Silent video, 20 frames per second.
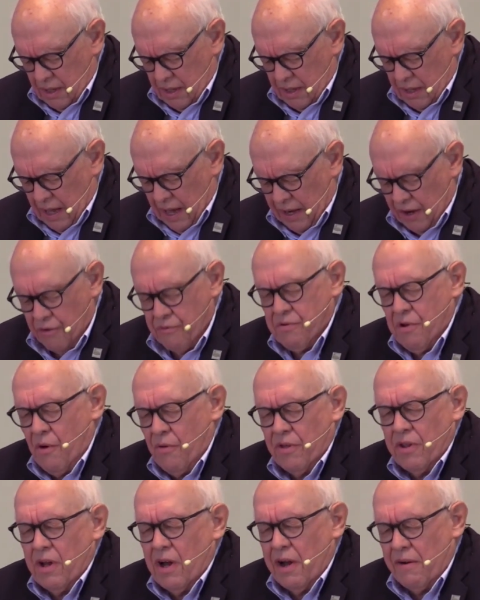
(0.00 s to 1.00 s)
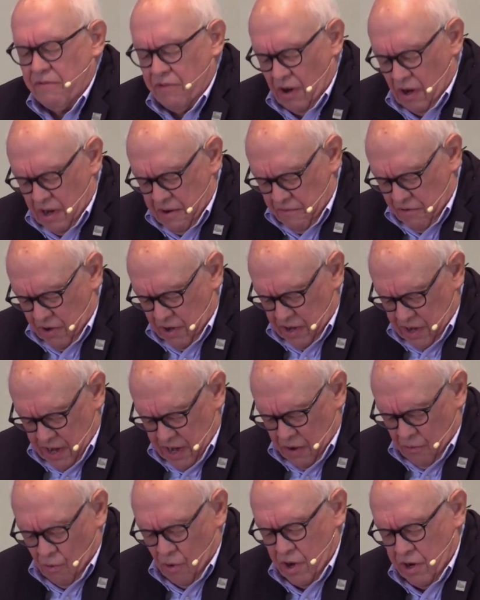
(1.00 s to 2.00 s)
I don't know that I've delivered it any
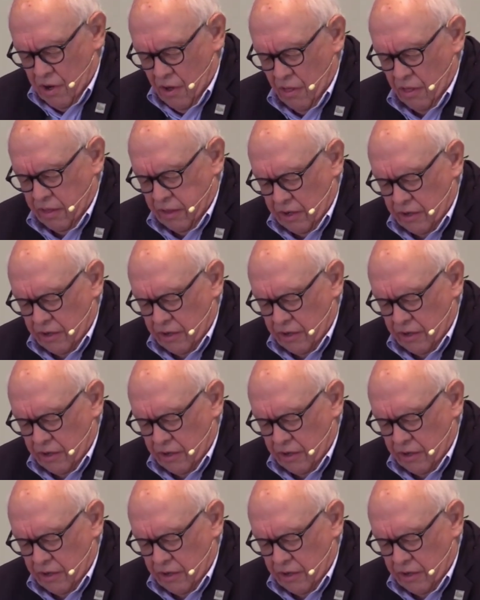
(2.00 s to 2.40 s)
way other than